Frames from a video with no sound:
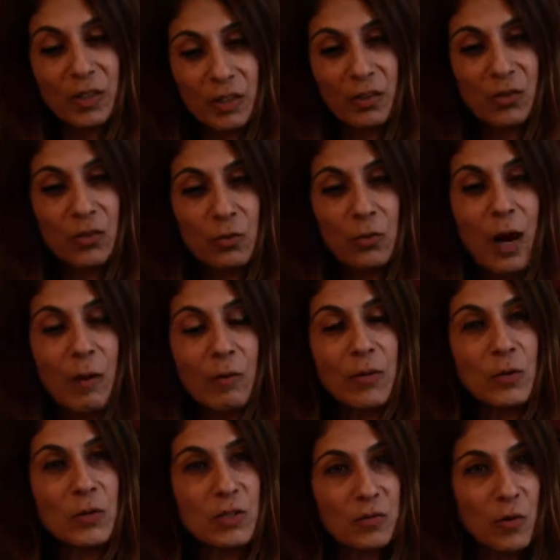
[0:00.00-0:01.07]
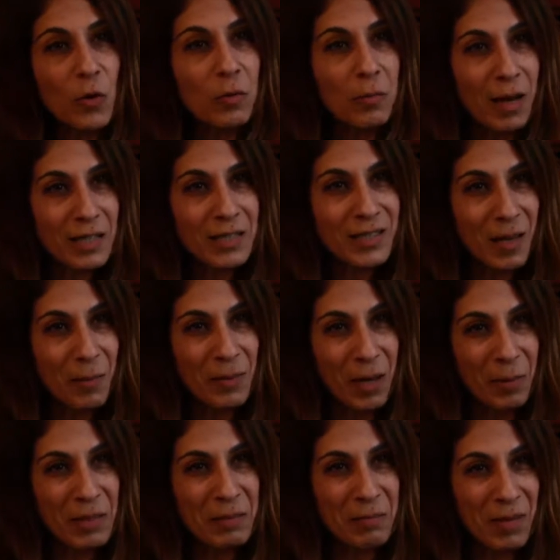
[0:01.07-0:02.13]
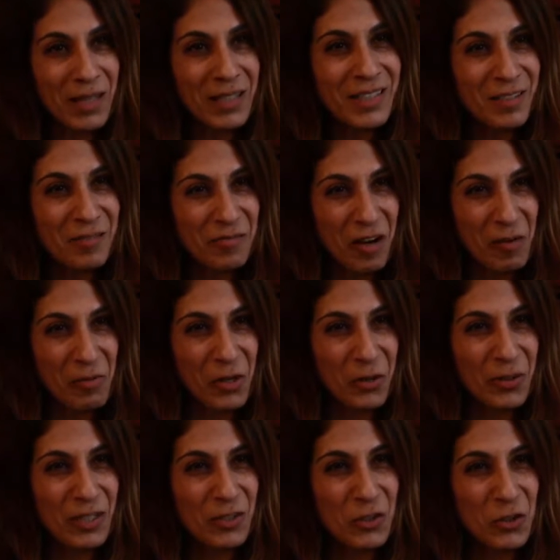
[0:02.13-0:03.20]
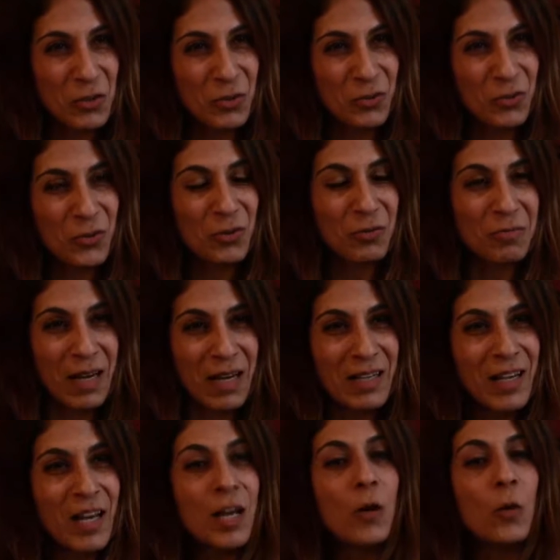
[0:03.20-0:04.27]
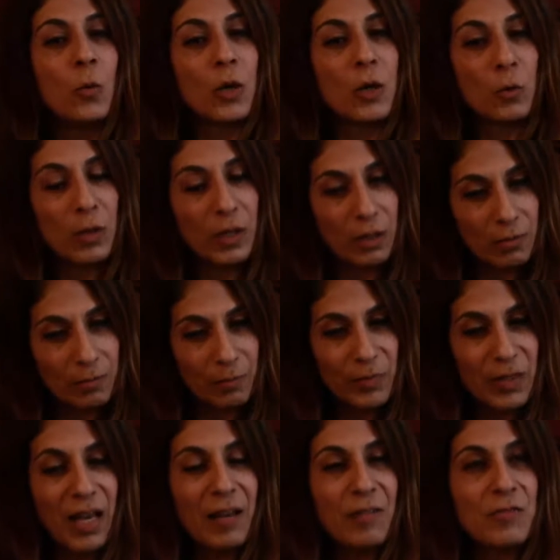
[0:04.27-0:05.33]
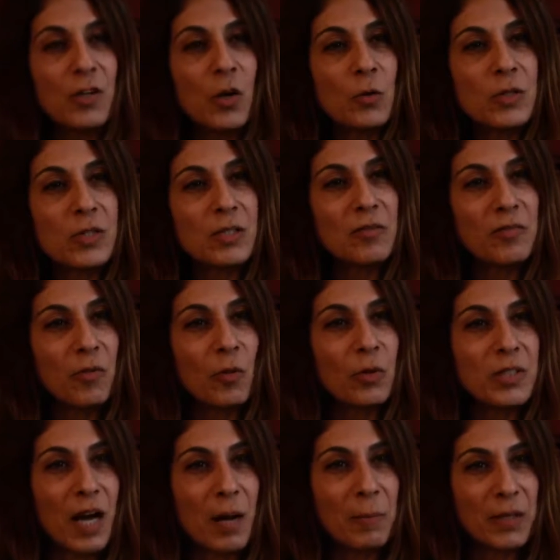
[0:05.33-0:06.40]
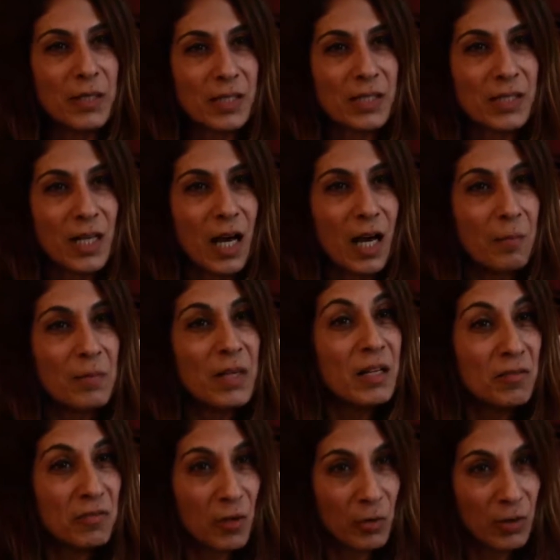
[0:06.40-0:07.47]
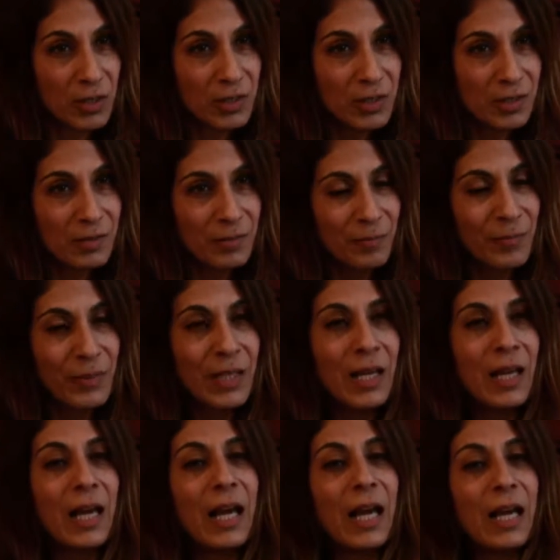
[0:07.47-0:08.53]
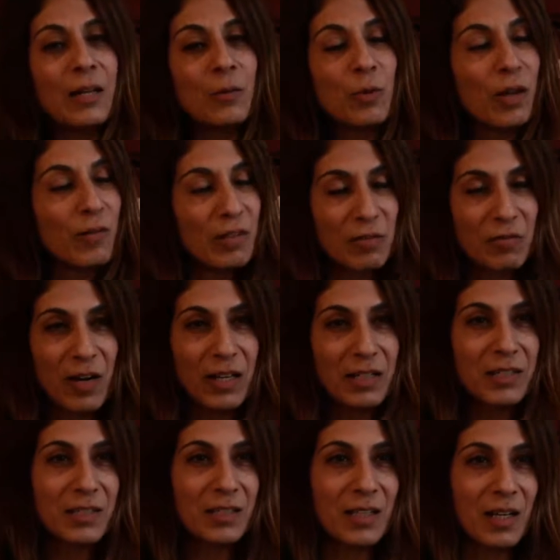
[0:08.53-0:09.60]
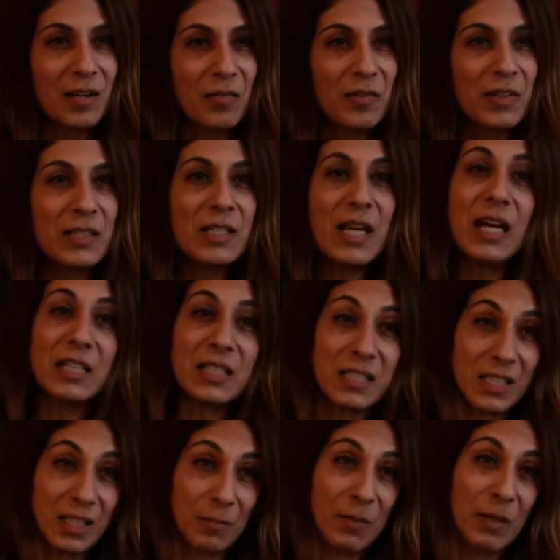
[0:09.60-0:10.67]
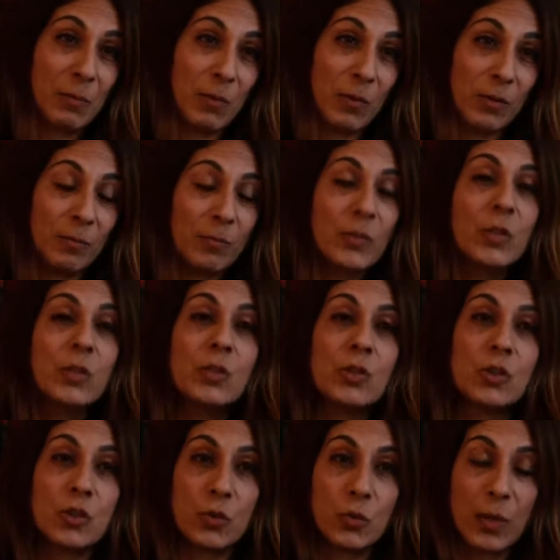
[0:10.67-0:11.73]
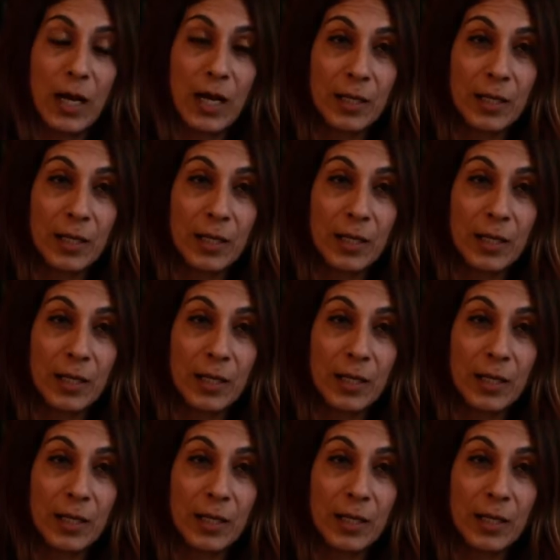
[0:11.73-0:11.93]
throughout those 4 months, upcoming months, February to May, we will have those 4 topics in focus, and we have invited fantastic people to